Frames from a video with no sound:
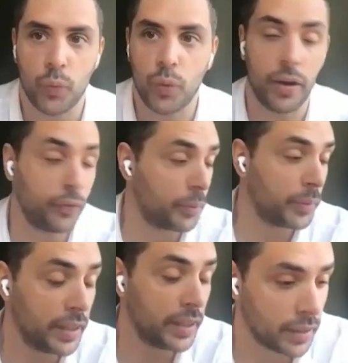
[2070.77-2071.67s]
Well, for
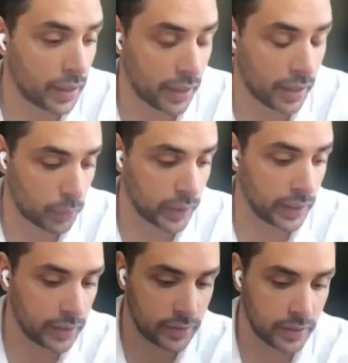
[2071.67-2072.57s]
me,
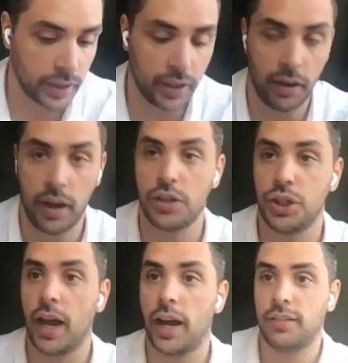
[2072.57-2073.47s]
really is the
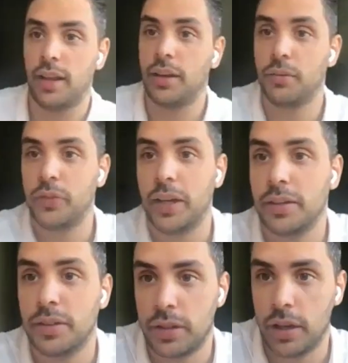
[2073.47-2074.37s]
AGI side of
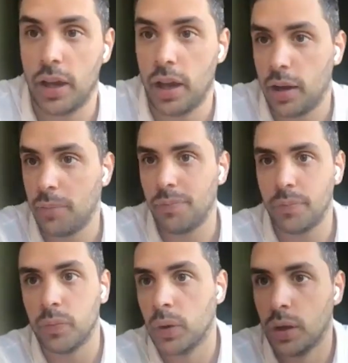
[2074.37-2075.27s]
things.
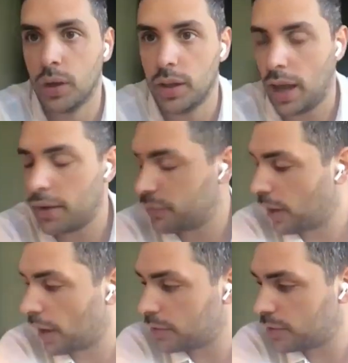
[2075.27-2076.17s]

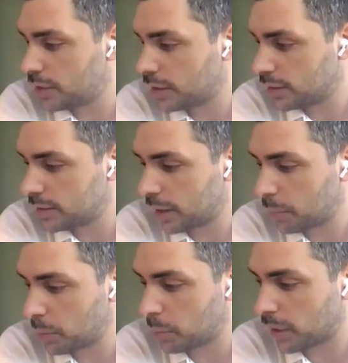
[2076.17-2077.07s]
I've seen its
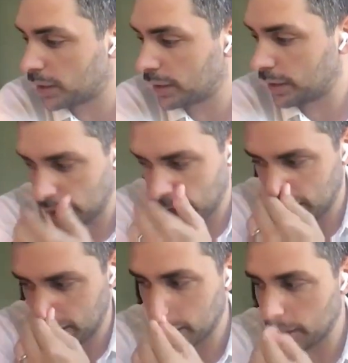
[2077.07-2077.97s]
capability,
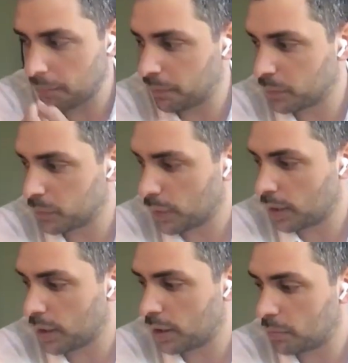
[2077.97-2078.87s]
and
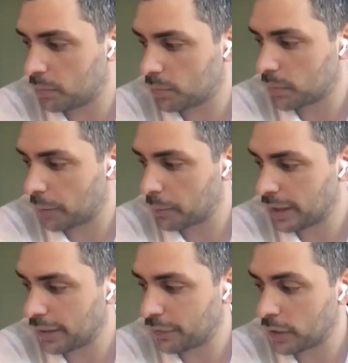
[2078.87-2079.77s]
I
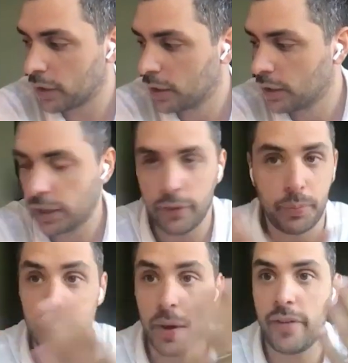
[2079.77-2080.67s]
mean,
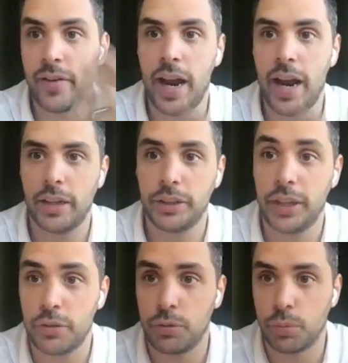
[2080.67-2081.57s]
if people haven't had the
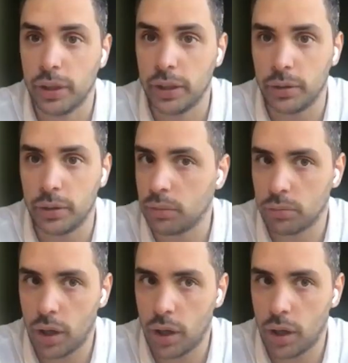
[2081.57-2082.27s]
chance to really